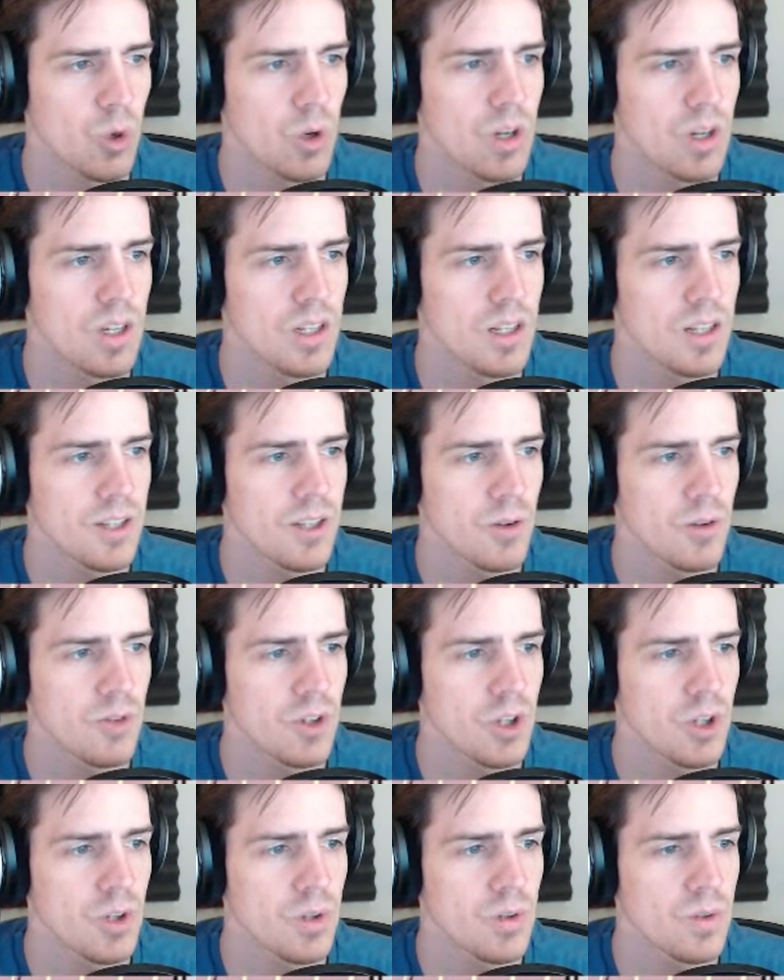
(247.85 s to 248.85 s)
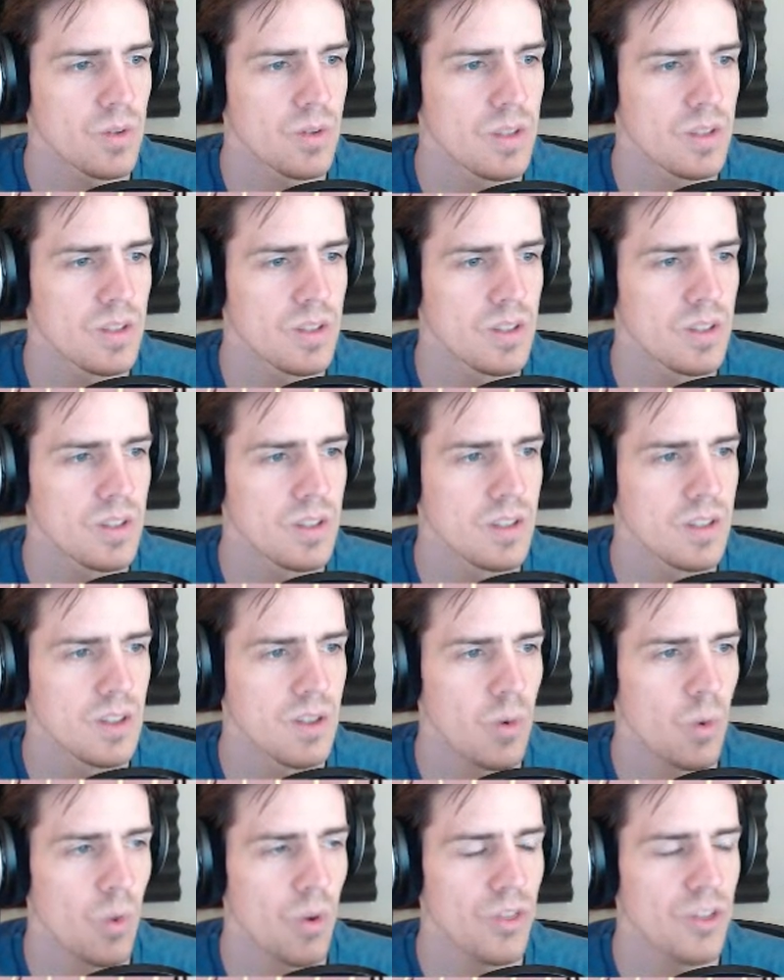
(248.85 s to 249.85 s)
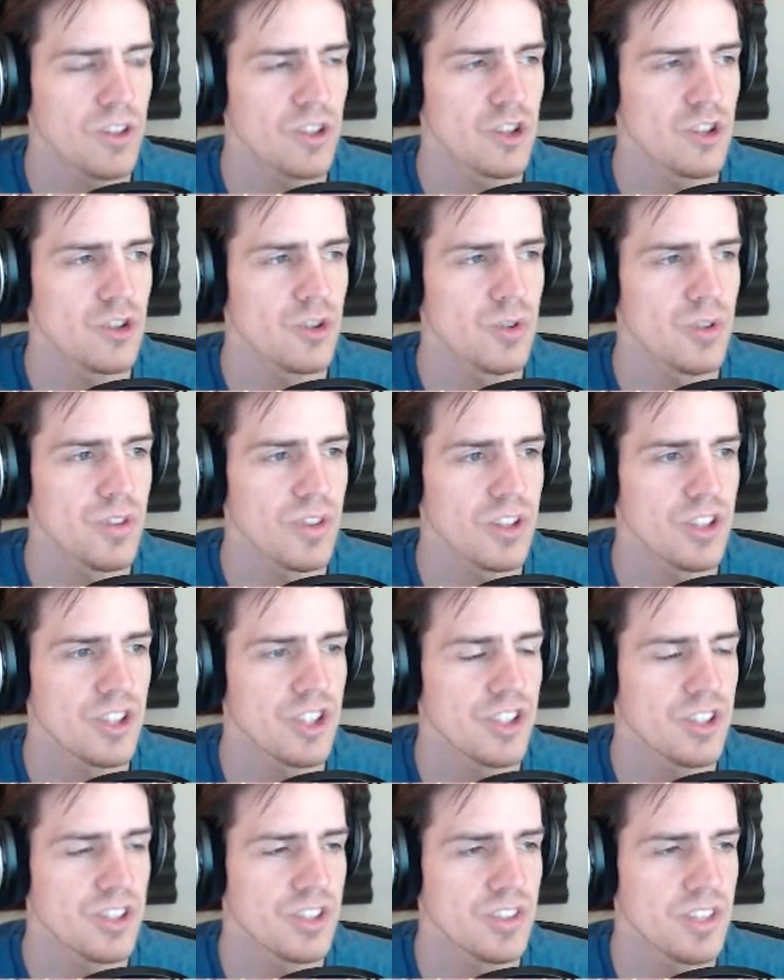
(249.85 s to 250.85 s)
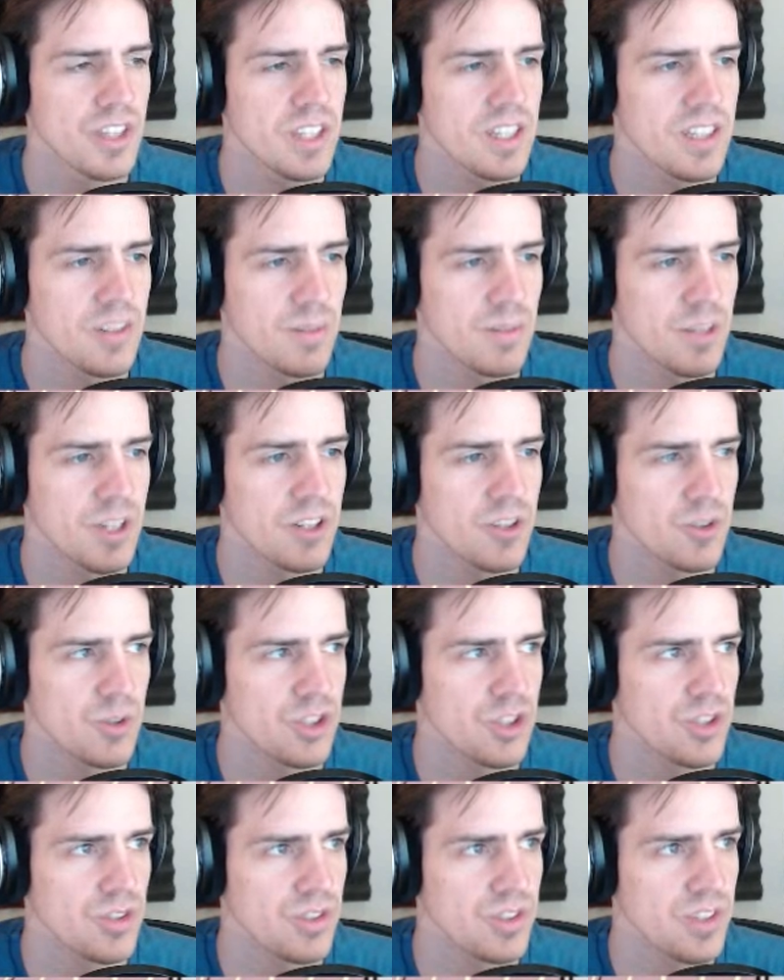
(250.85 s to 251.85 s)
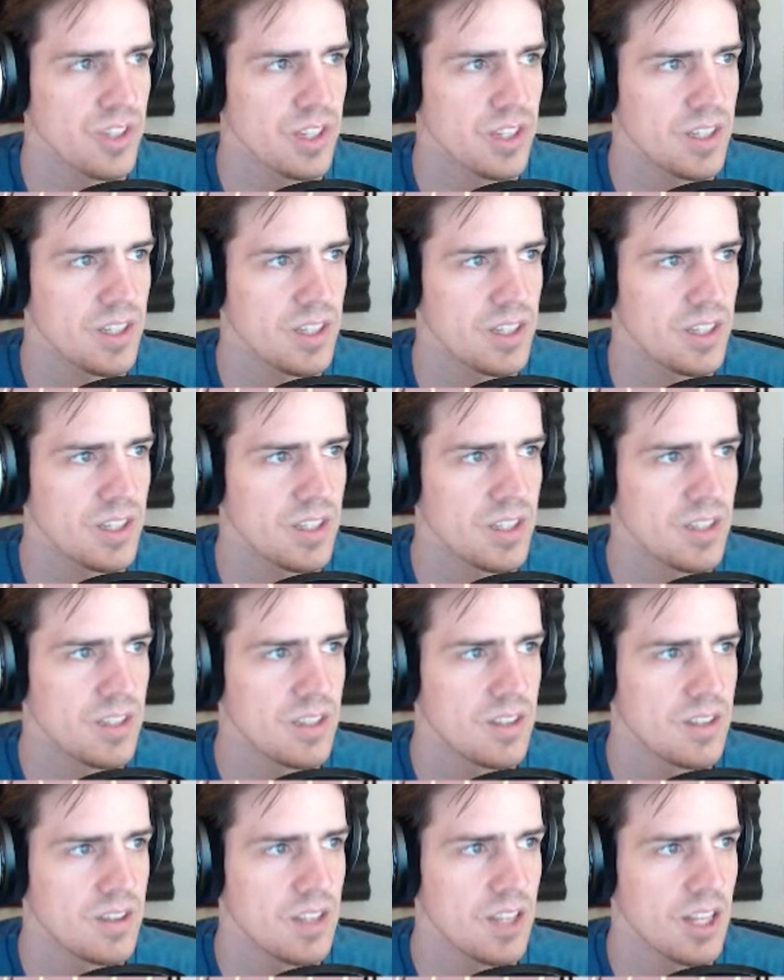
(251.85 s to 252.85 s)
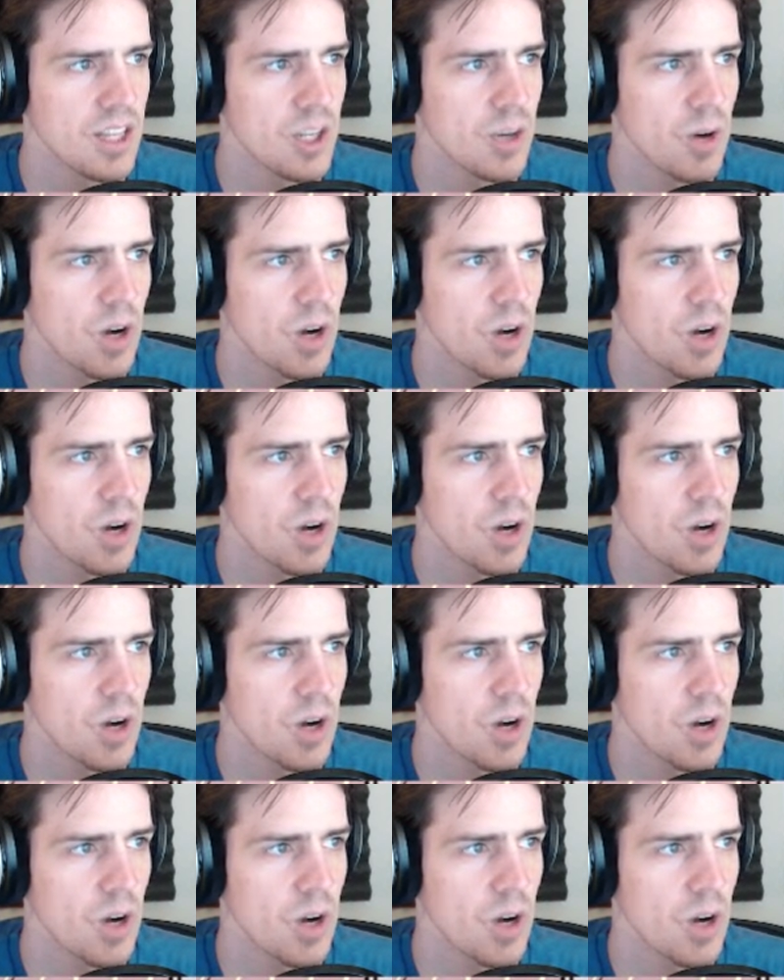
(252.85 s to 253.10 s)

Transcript: Well, I don't know what the truth she's gonna say is. I'm curious what she'll say. Did that